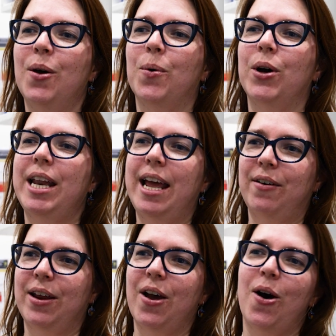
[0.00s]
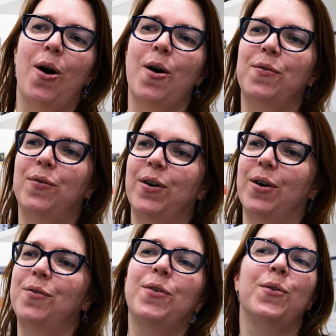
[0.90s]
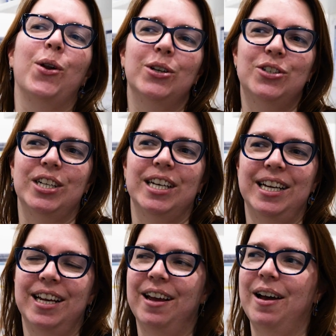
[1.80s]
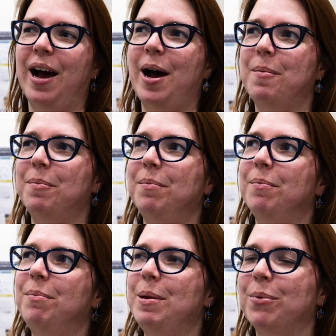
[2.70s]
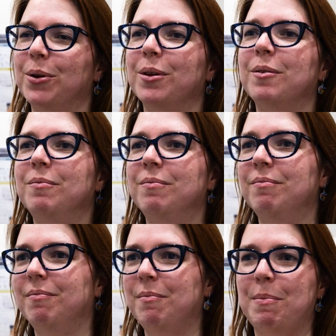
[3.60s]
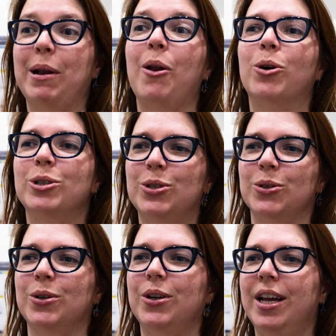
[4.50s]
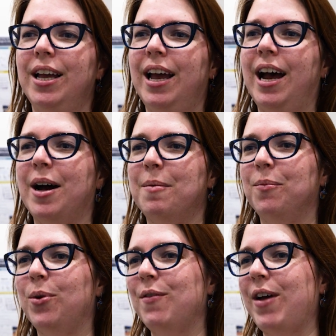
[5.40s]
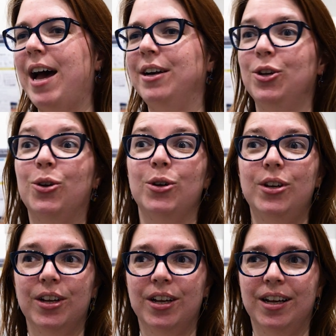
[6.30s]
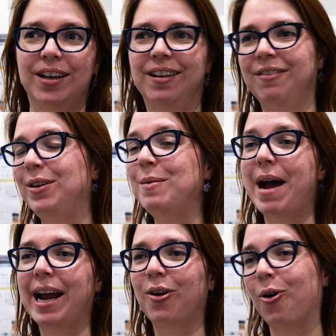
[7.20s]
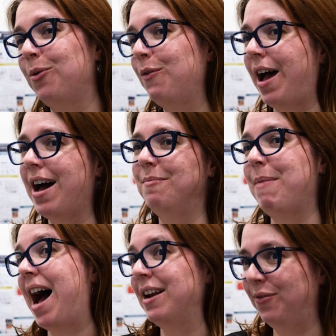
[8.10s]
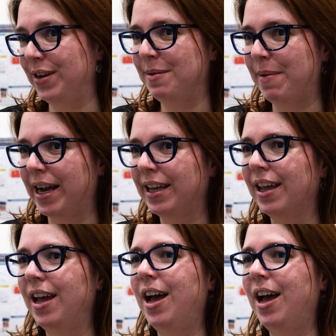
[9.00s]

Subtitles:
what area of virology people belong to. We've had good feedback or we've had bad feedback.